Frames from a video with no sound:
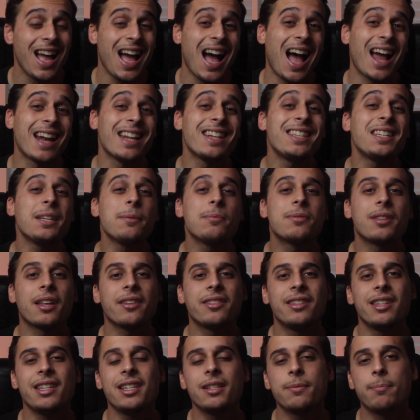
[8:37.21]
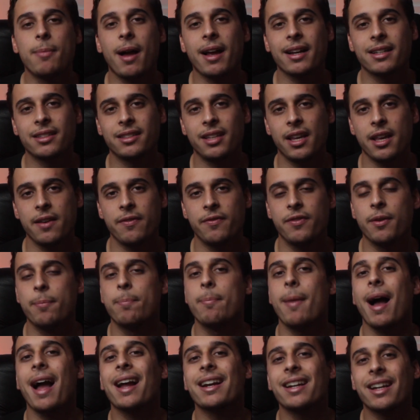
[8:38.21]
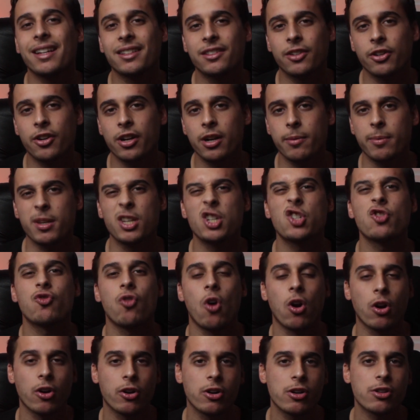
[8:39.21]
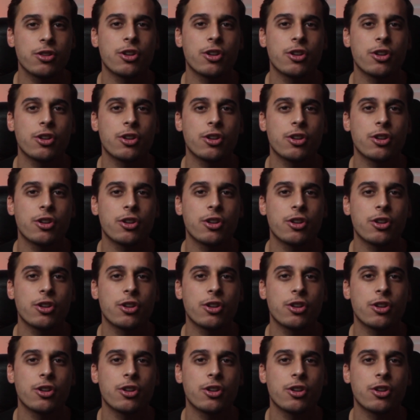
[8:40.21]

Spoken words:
And it seems that this MagSafe, the magnets are going to be stronger,